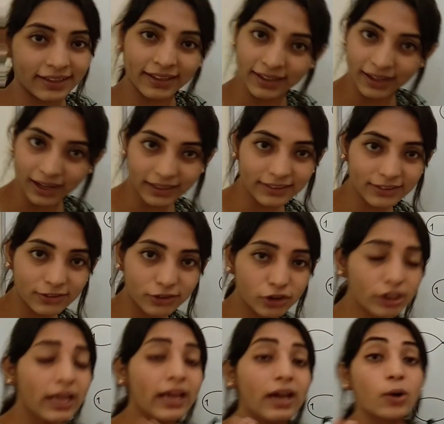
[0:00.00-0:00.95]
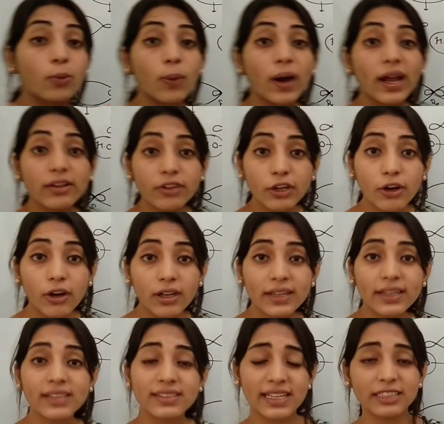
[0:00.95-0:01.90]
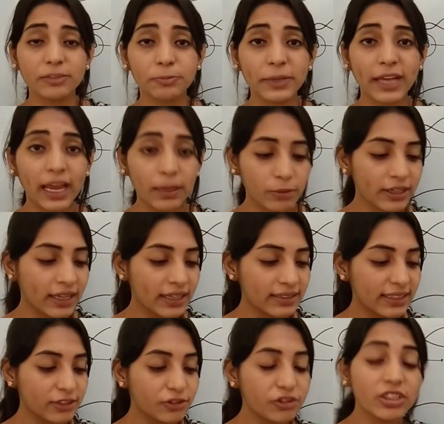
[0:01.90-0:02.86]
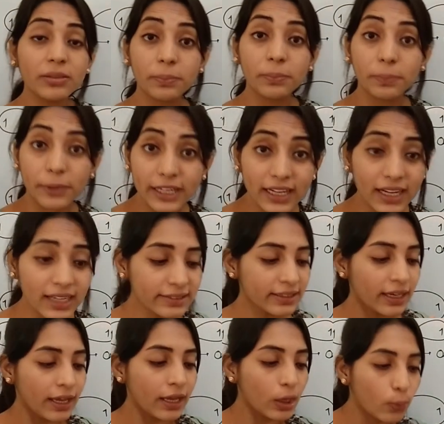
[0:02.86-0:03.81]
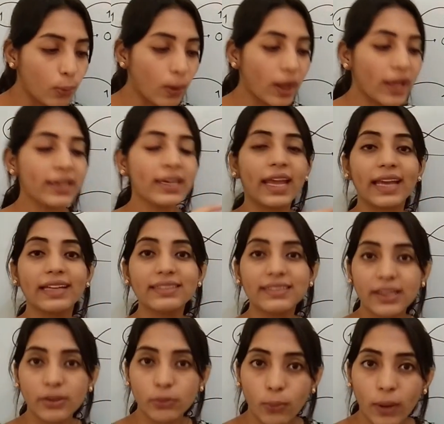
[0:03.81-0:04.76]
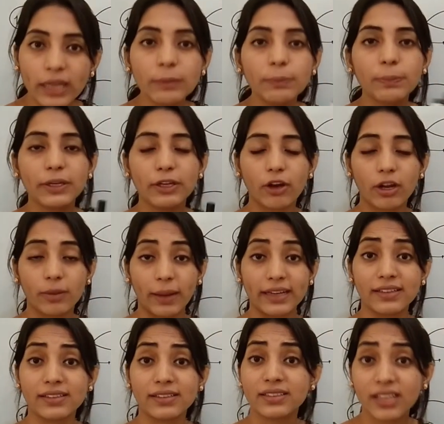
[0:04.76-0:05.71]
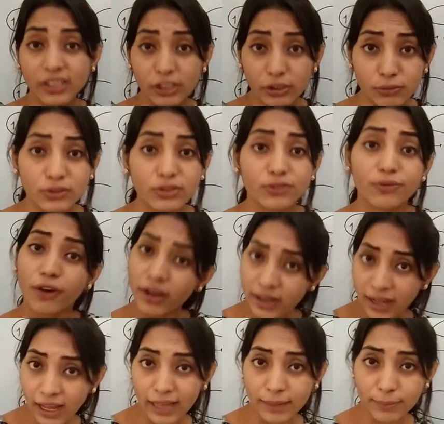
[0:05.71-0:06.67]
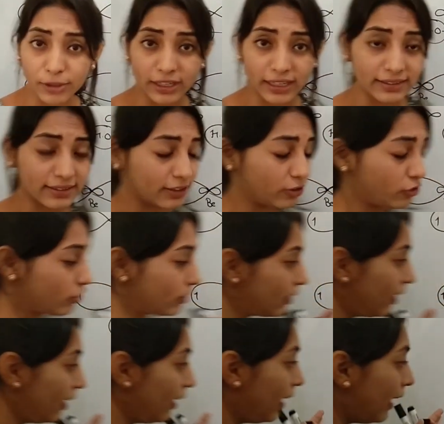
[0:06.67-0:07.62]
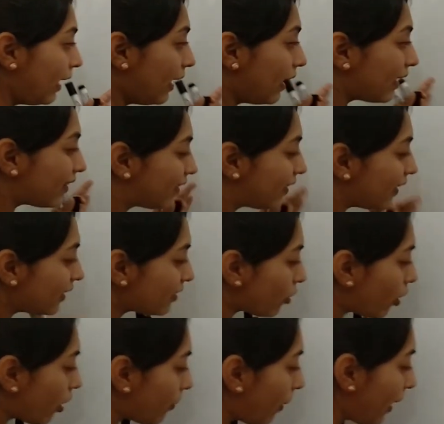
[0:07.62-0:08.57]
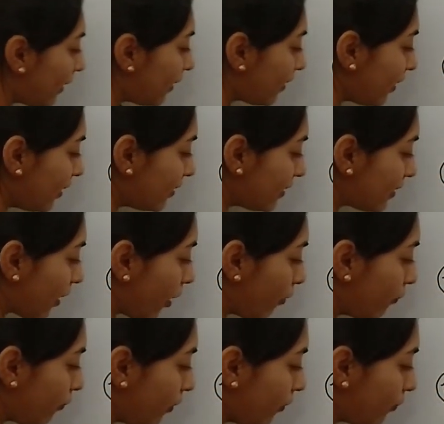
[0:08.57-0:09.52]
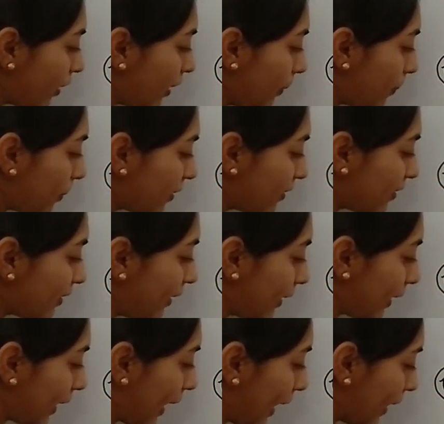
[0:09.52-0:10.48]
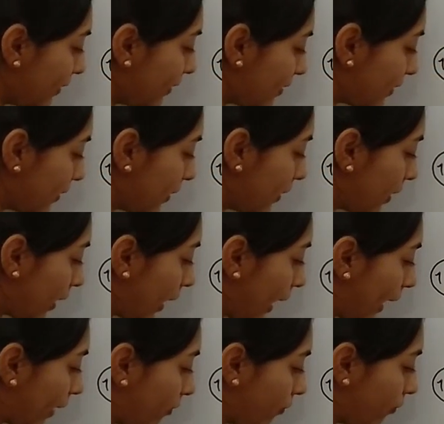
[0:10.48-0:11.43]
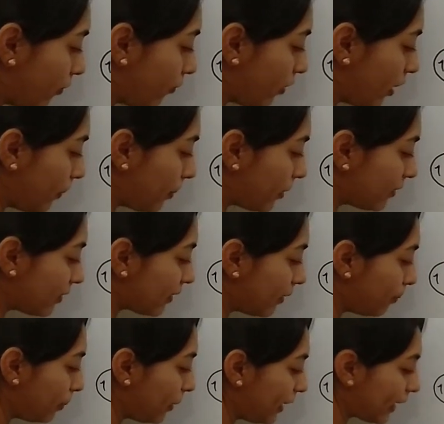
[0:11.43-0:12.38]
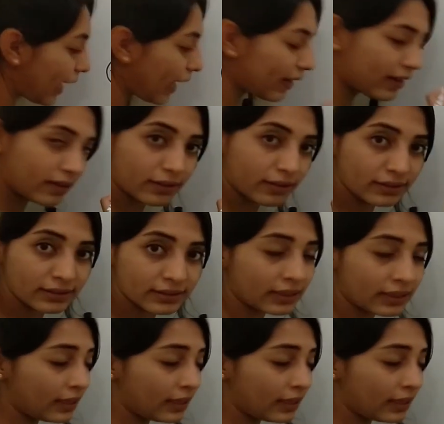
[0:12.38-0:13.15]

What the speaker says: Understood? Why we call it as sp hybridization? Because one s and one p orbitals are used for hybridization. This orbital is now 50% s and 50% p characters.